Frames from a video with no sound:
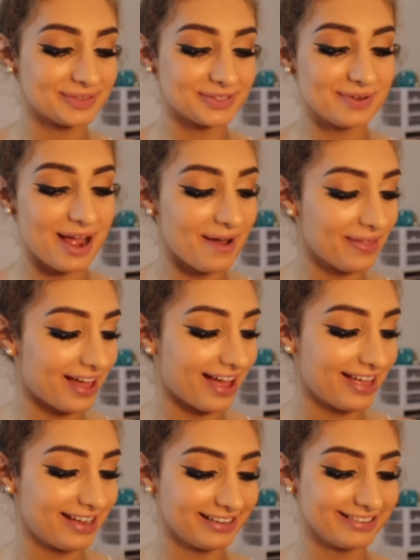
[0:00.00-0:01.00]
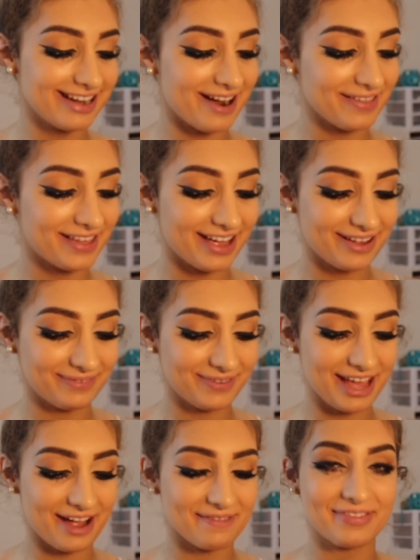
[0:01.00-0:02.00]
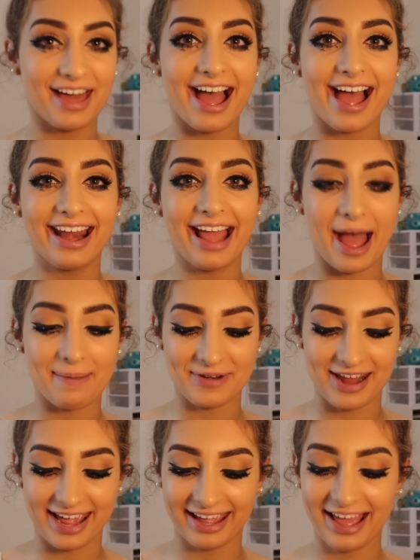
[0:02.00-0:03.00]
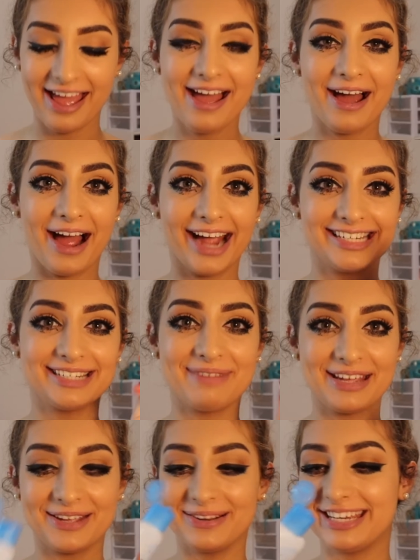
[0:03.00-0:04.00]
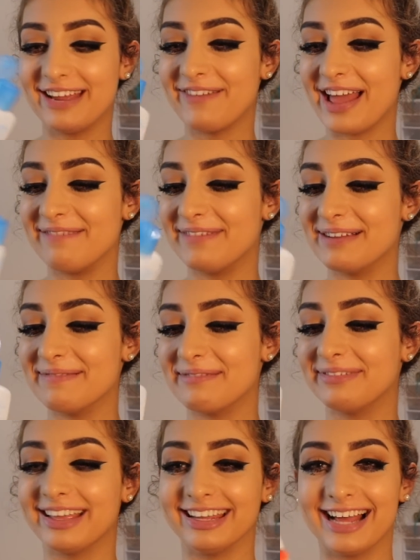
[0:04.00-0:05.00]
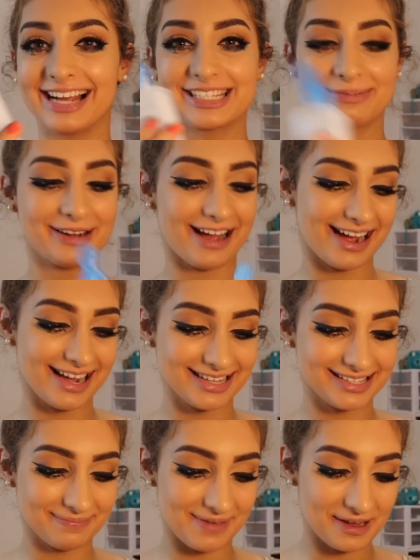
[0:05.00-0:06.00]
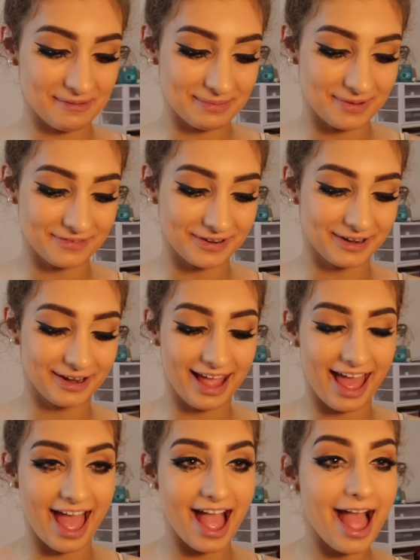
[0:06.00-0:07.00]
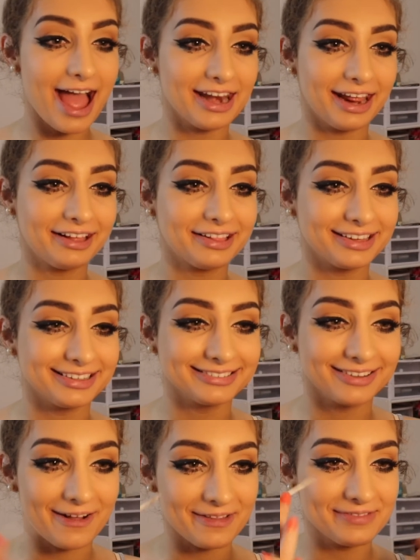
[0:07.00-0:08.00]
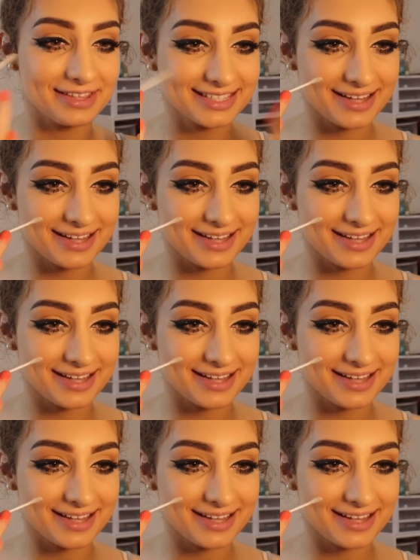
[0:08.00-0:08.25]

So now that we have that happening, I take my Q-tip and my Maybelline Expert Eyes makeup remover and I clean all of this